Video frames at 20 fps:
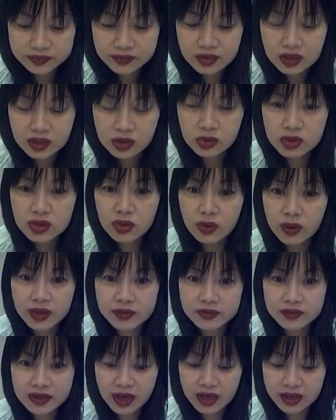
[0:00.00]
also
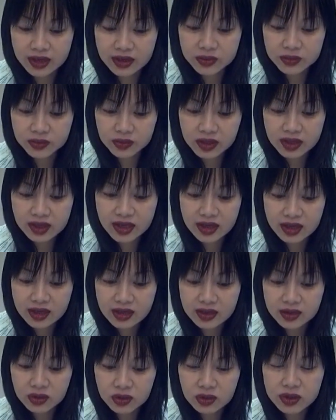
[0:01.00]
have
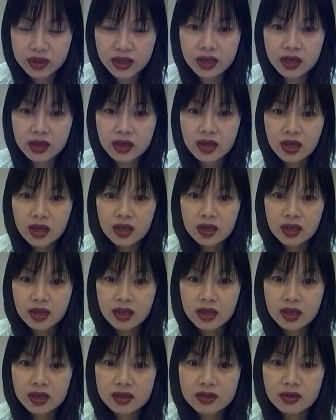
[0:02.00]
diarrhea. Okay,
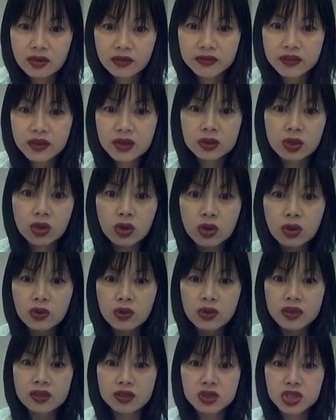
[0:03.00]
and feel cold
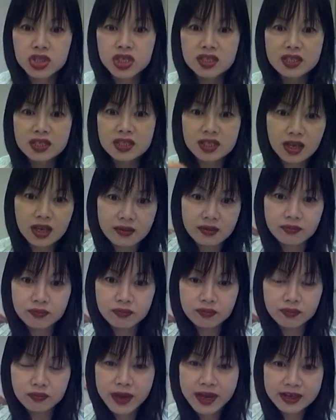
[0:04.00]
in the chest and
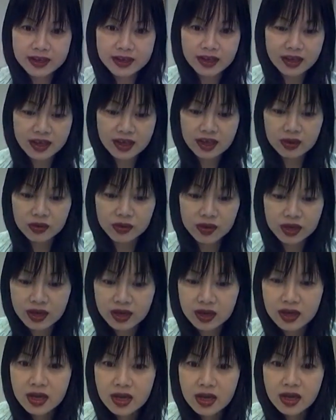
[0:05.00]
back
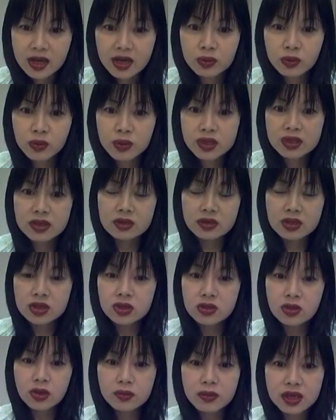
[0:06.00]
area. And with the
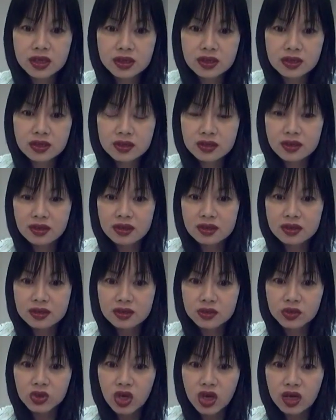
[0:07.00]
stomach
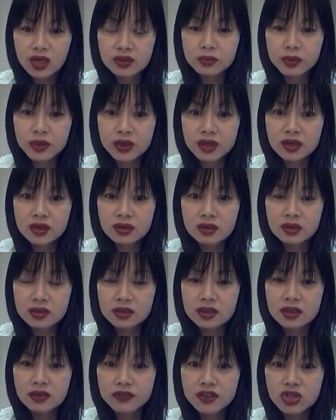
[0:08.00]
yang
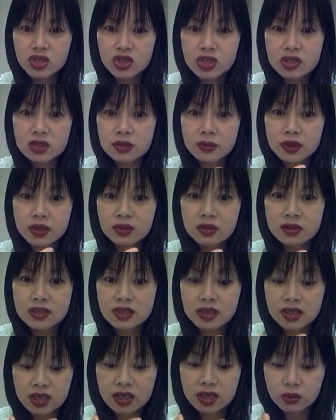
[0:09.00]
deficiency, because
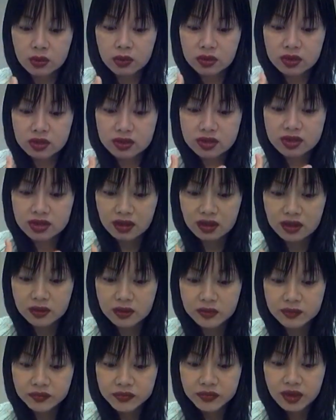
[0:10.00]
he was
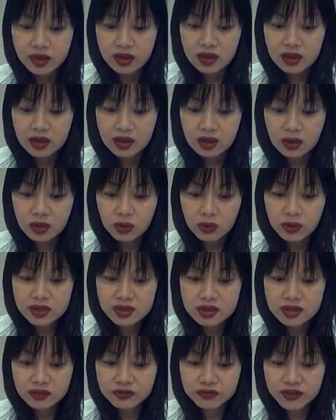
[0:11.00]

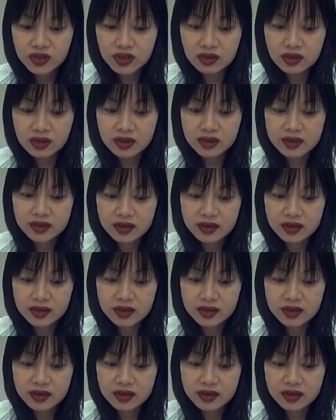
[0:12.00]
always feel